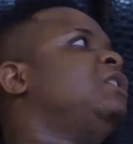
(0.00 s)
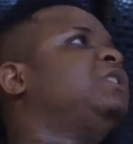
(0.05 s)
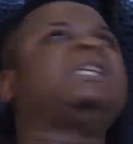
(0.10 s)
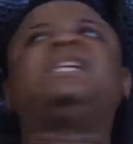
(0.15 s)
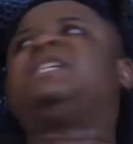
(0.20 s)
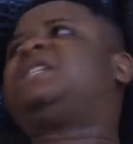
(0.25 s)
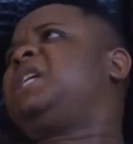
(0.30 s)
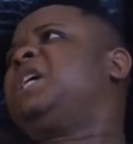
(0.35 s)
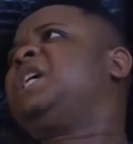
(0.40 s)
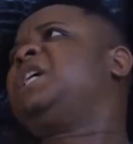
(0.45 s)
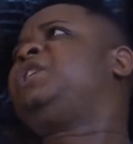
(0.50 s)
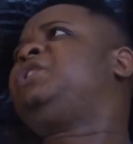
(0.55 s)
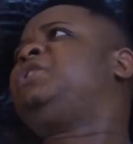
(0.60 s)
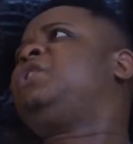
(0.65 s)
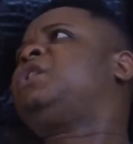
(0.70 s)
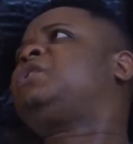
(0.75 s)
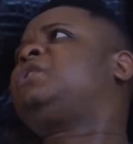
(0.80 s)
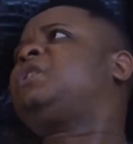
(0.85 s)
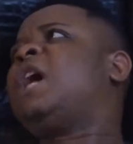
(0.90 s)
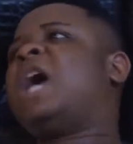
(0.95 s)
You see,
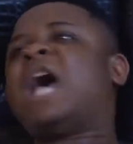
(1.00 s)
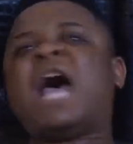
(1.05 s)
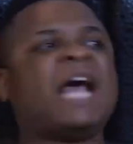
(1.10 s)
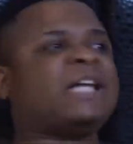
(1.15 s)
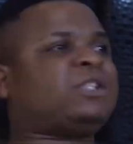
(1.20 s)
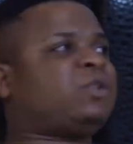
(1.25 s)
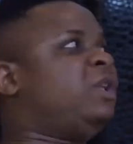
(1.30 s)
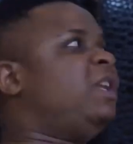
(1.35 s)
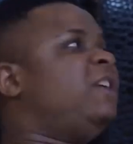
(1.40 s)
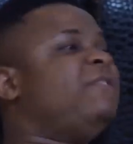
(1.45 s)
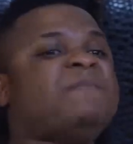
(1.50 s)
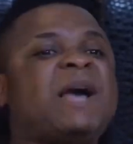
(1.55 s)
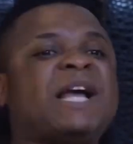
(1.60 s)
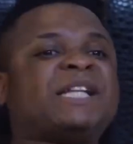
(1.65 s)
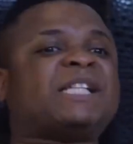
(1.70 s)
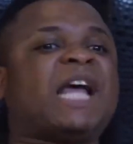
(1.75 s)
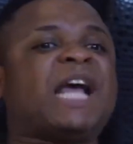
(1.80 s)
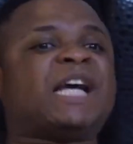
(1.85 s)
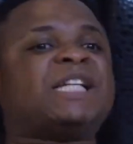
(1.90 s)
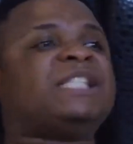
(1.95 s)
idiot. I should leave my
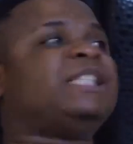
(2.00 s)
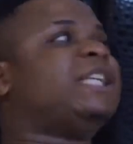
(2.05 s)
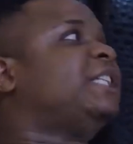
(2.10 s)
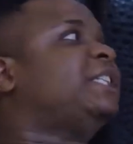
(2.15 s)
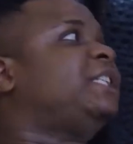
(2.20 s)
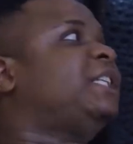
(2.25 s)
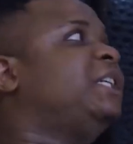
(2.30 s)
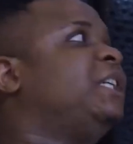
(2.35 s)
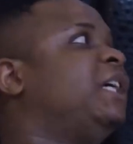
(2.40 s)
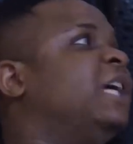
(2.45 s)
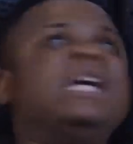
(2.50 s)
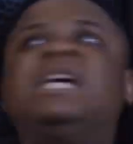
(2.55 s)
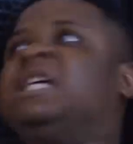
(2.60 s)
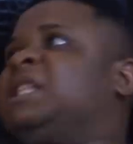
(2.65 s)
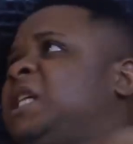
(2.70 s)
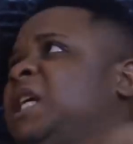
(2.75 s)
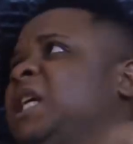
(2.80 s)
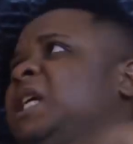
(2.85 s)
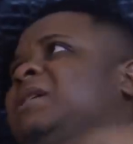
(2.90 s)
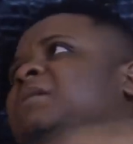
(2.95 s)
shark in the sea.
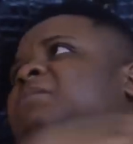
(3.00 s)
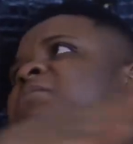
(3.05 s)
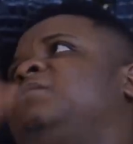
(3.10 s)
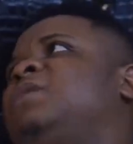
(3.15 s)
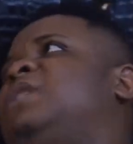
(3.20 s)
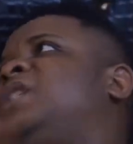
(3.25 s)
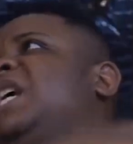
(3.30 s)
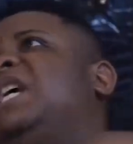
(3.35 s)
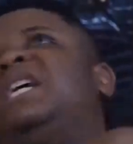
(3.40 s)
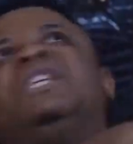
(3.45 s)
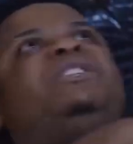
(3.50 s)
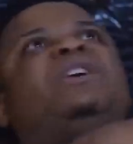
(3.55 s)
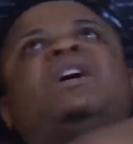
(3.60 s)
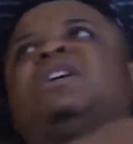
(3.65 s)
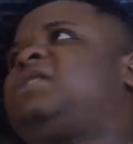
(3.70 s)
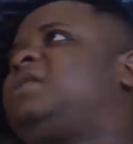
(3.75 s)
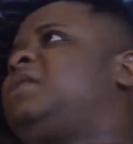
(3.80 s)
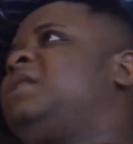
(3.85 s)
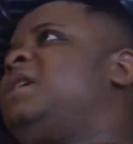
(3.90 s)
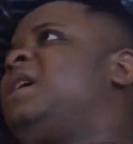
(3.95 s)
See, idiot.